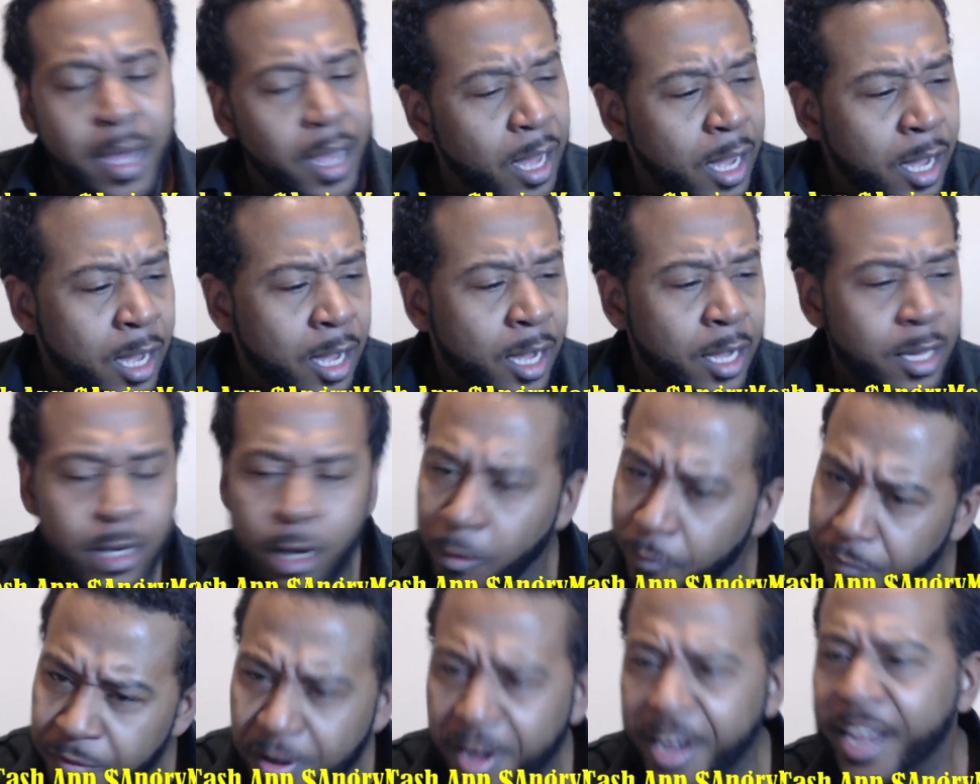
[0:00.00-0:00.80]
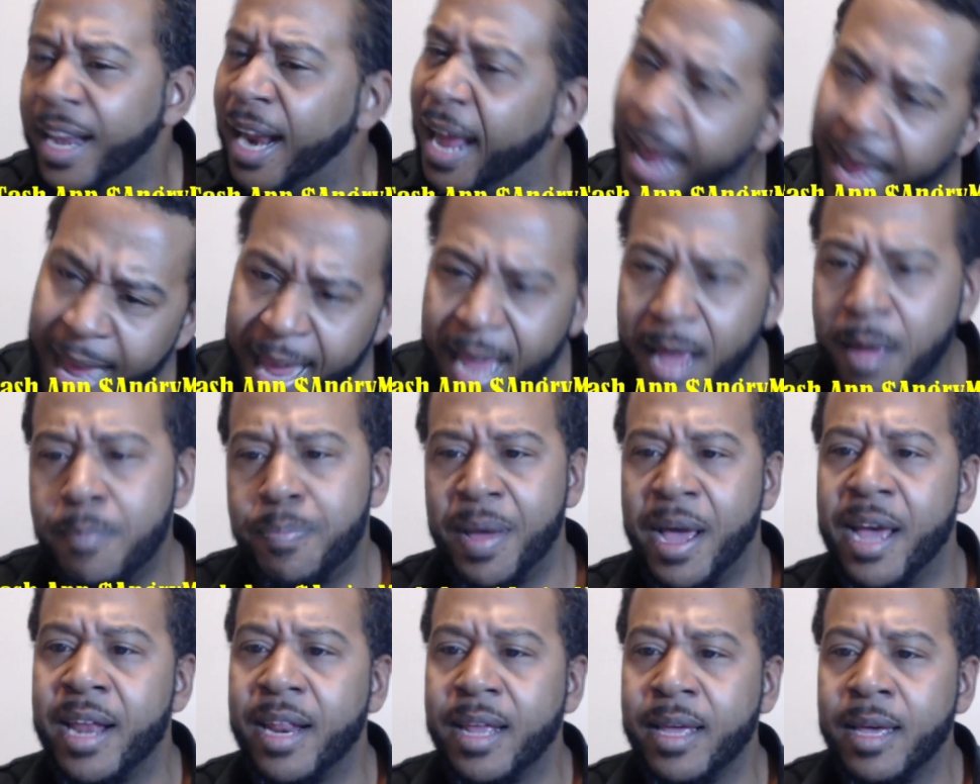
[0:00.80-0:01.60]
No, fuck it, I am
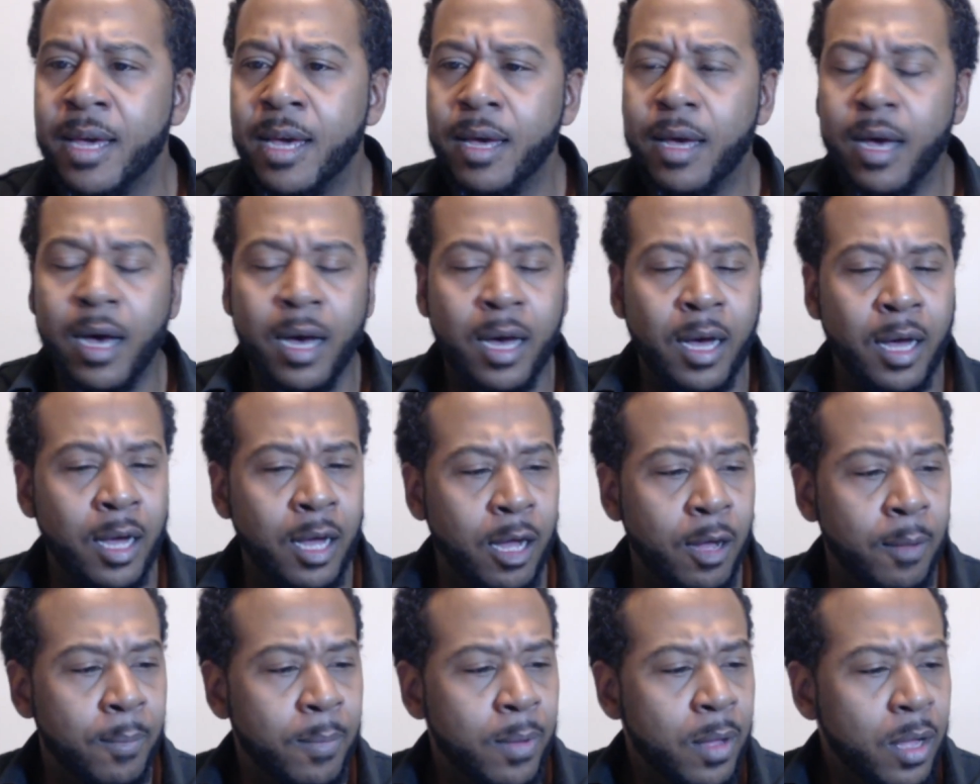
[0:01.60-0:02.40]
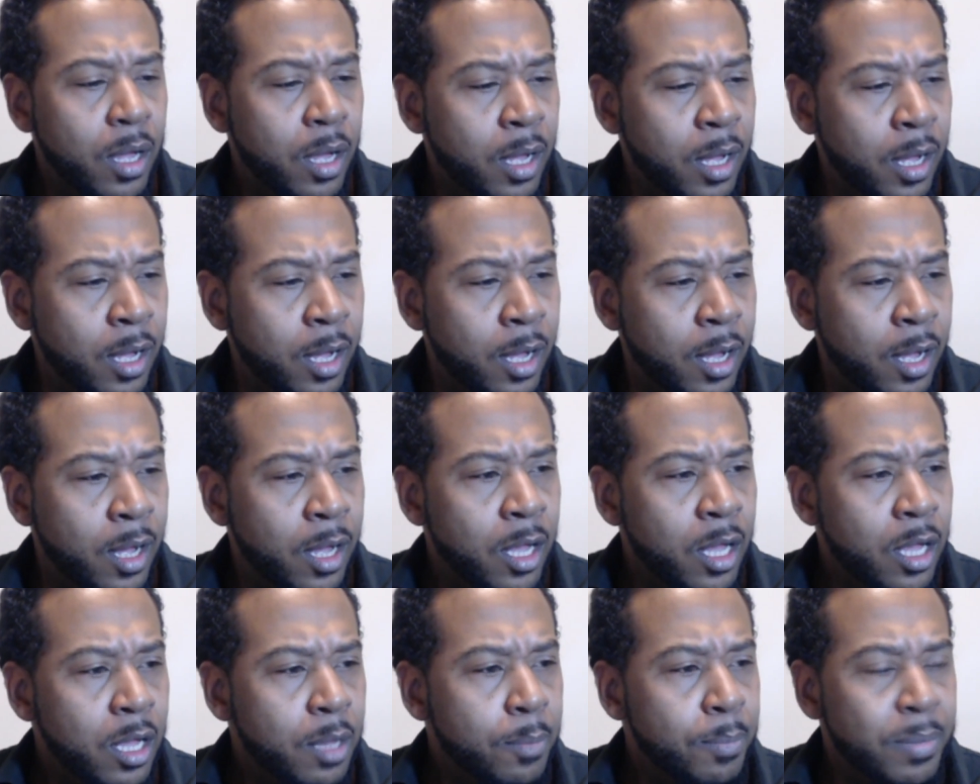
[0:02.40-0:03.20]
petty.
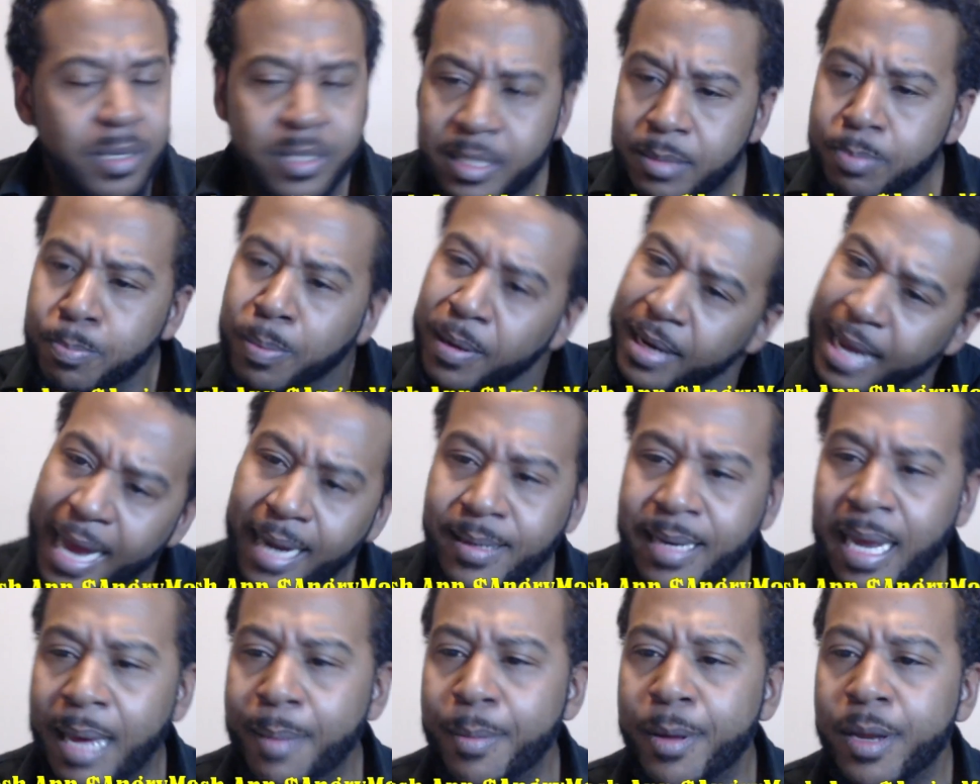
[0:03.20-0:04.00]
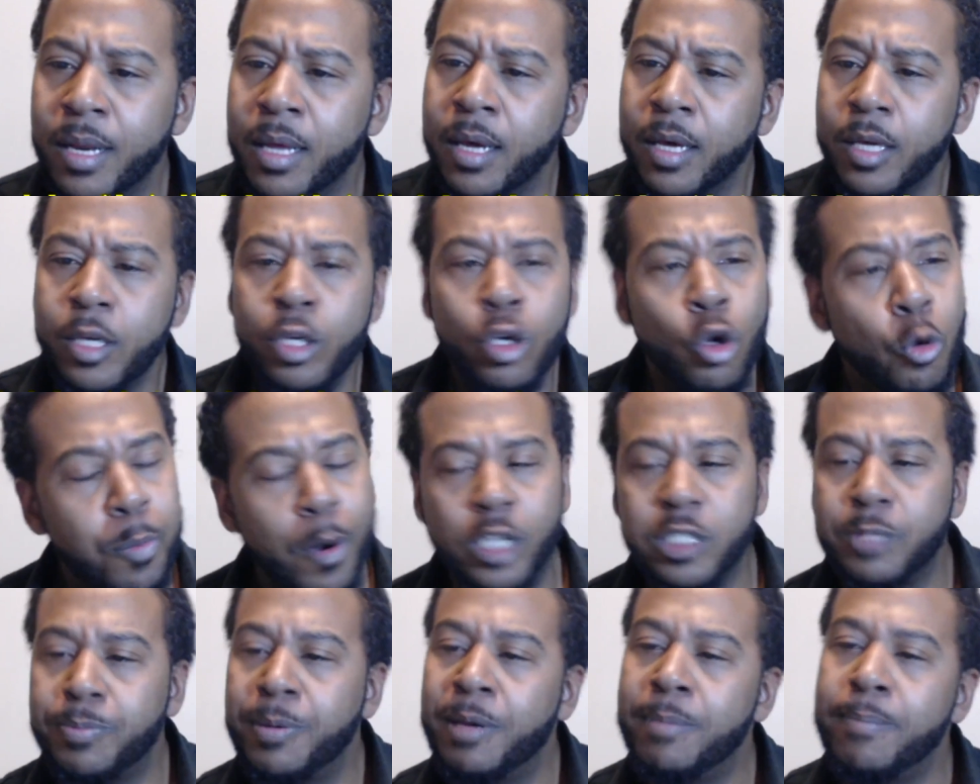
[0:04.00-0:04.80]
But goddamn it, you
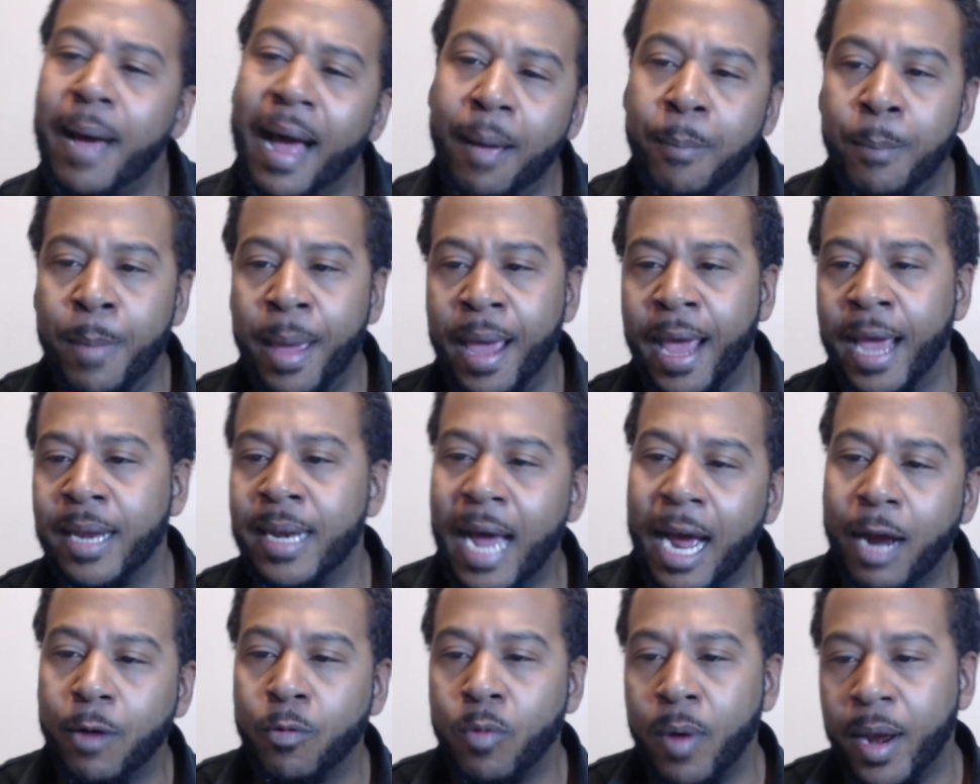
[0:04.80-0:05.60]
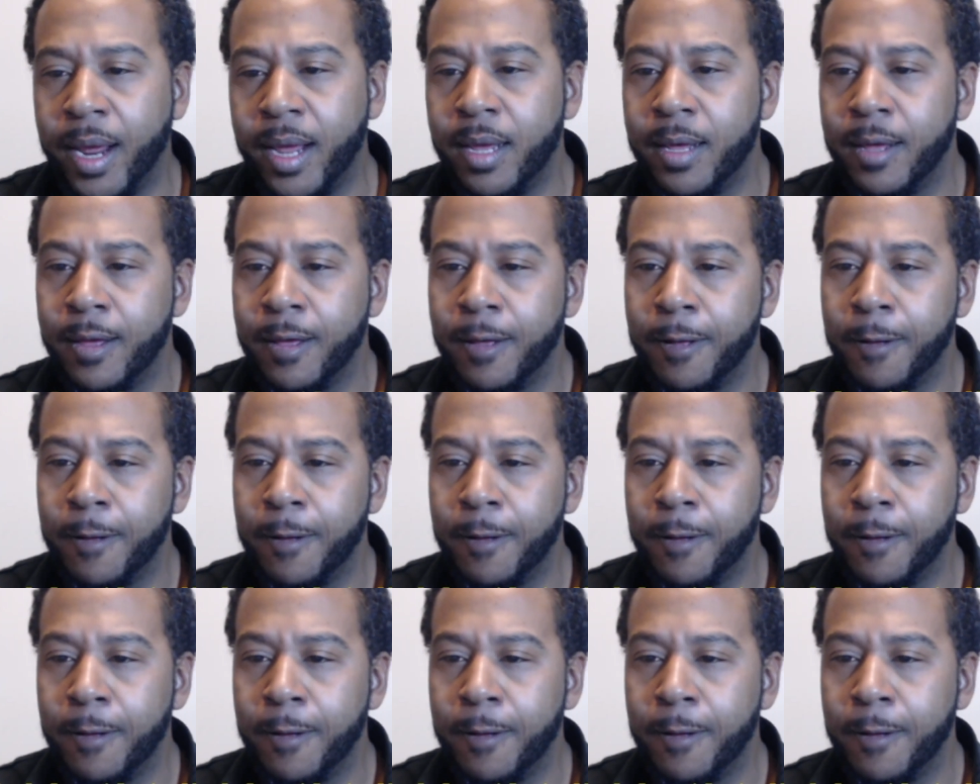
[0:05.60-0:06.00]
supposed to be my man, not Ray,